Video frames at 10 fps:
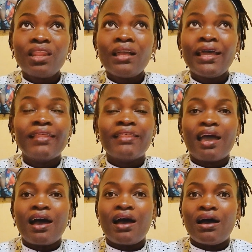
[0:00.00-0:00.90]
like they
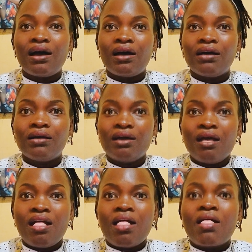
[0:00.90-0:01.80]
are
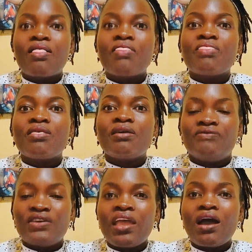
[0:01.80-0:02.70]

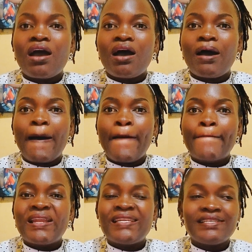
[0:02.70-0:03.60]

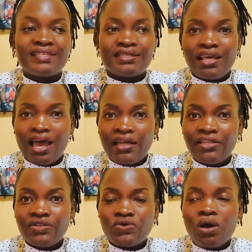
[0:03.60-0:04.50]

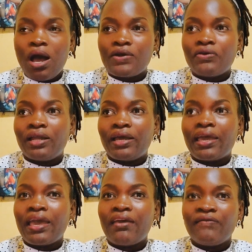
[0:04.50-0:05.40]
designed to handle like
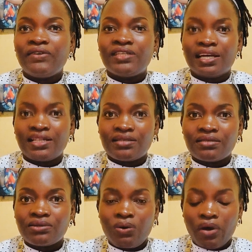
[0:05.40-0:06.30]
heavy
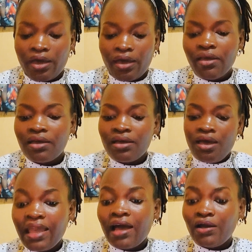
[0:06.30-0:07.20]
tasks. Okay,
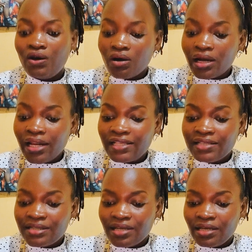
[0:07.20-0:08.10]
they are long
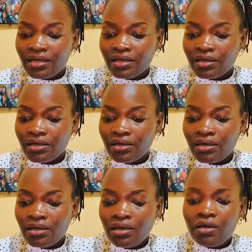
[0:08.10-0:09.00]
lasting.
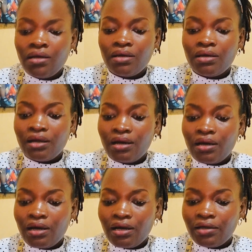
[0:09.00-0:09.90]

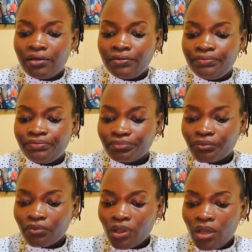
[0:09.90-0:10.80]

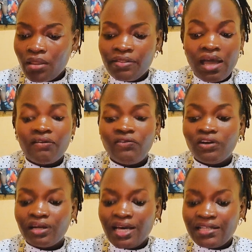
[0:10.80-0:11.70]
They have
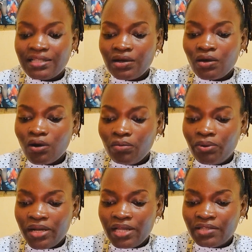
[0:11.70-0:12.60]
long lasting
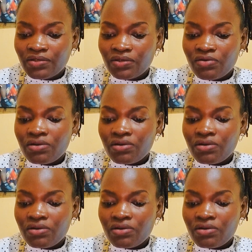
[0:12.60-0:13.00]
components, so